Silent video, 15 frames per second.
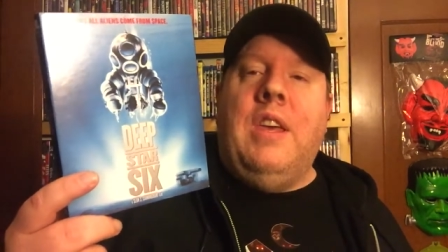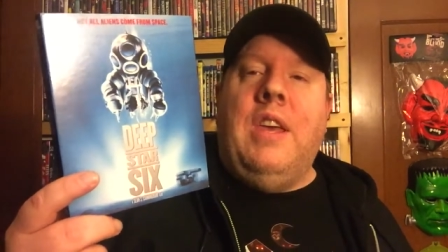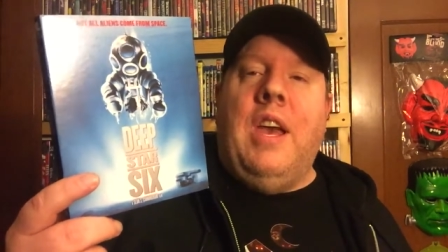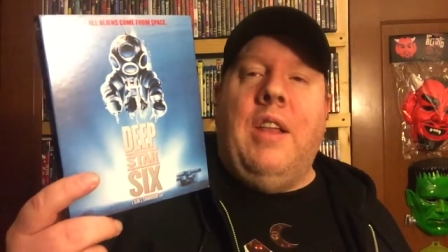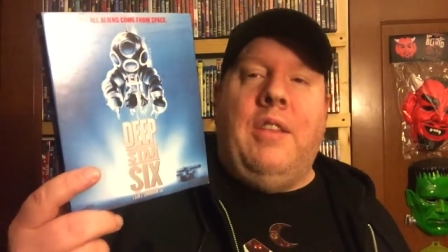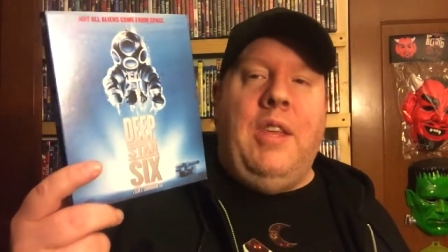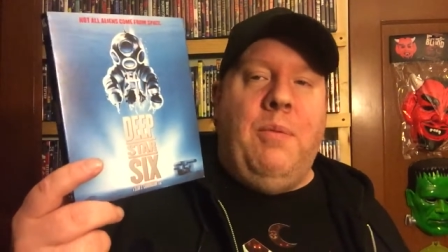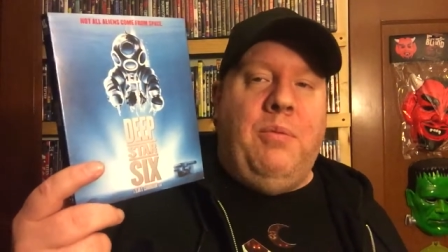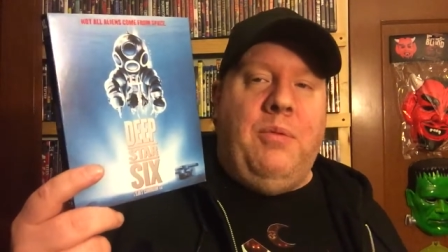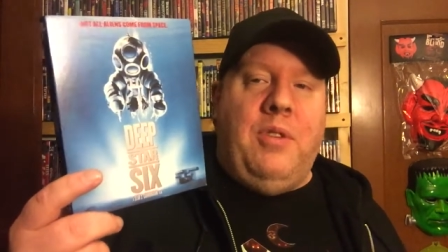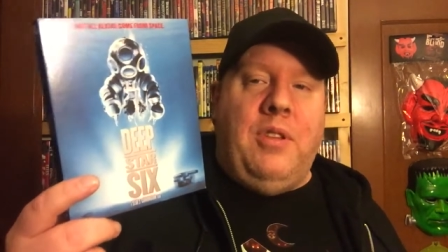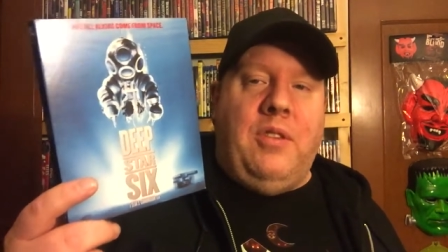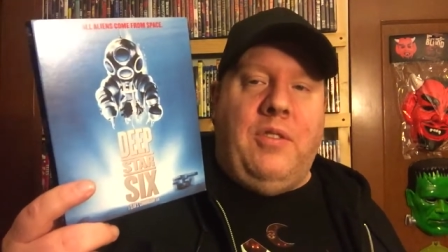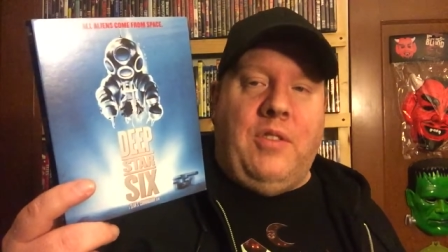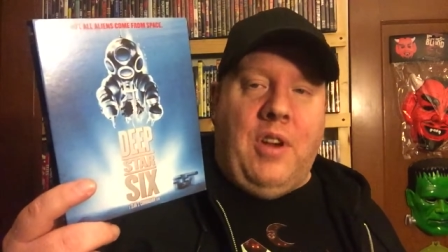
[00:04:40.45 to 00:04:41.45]
Yeah, Deep
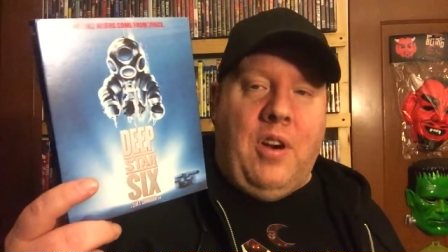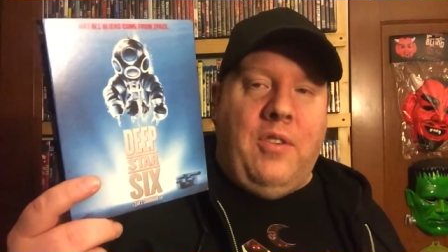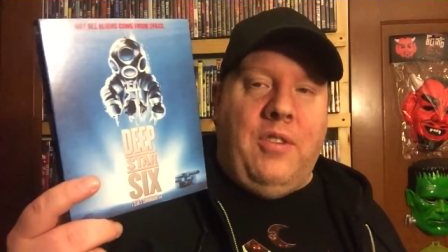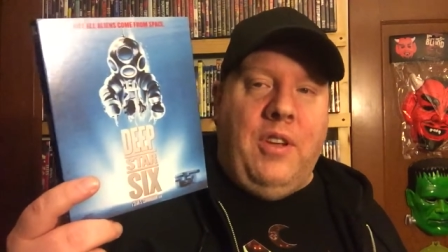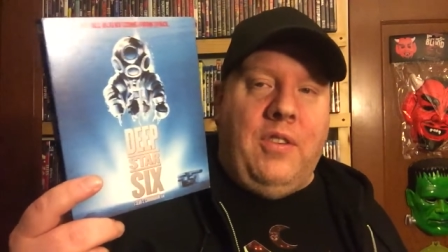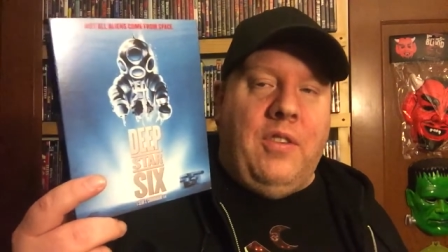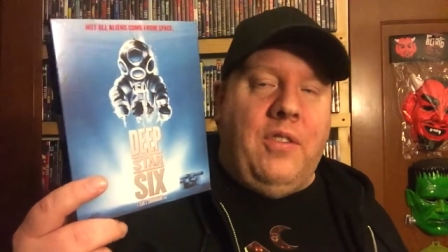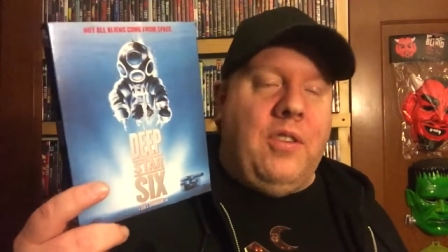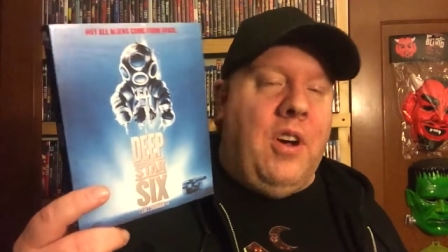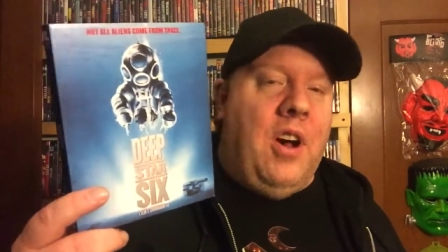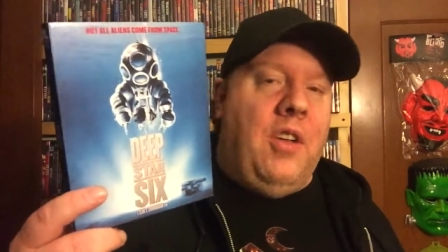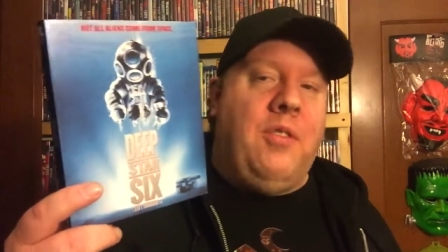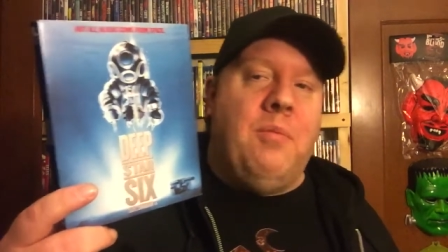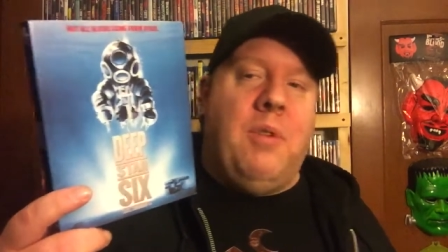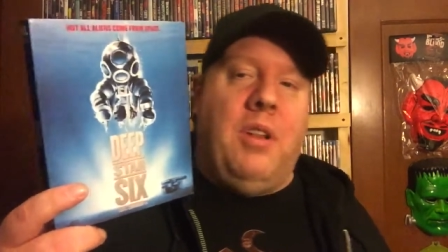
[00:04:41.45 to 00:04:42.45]
Star 6 is
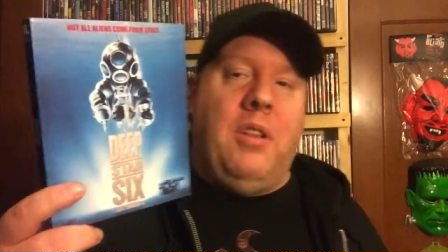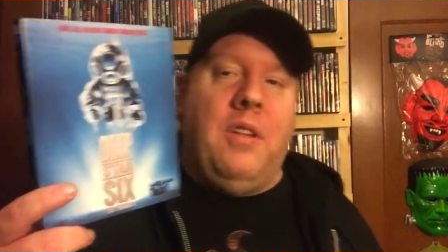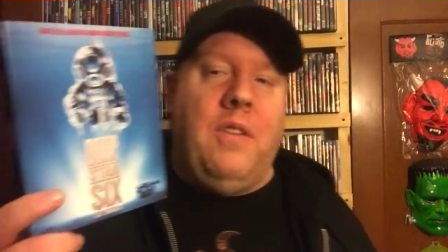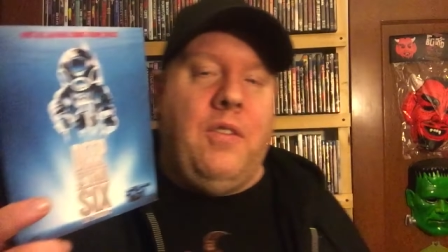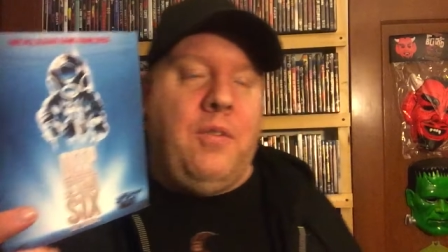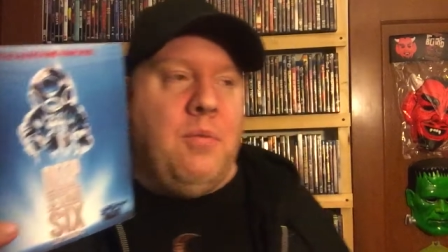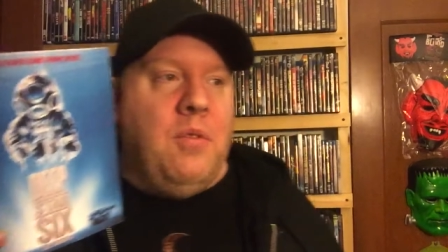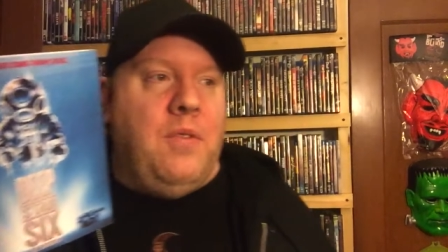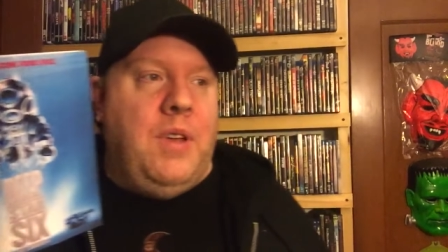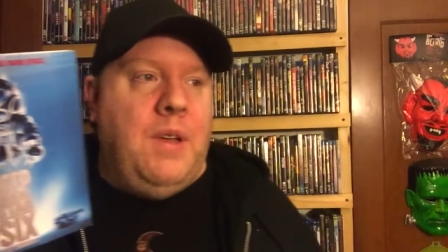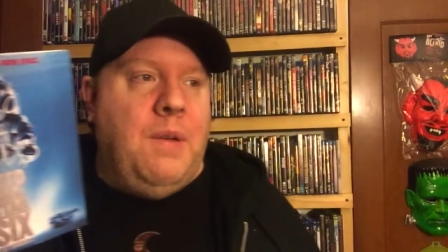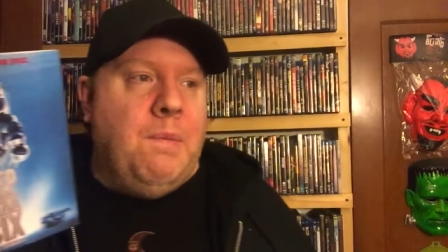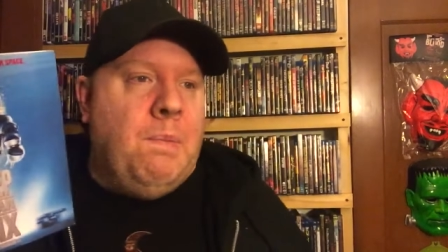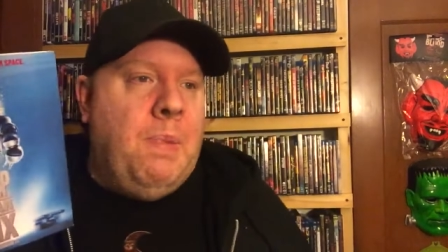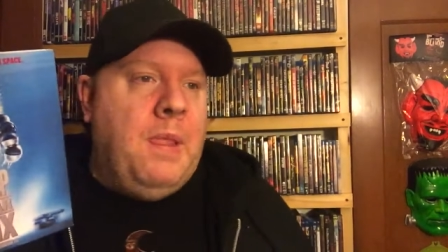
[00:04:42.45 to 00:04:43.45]
awesome. I love this movie.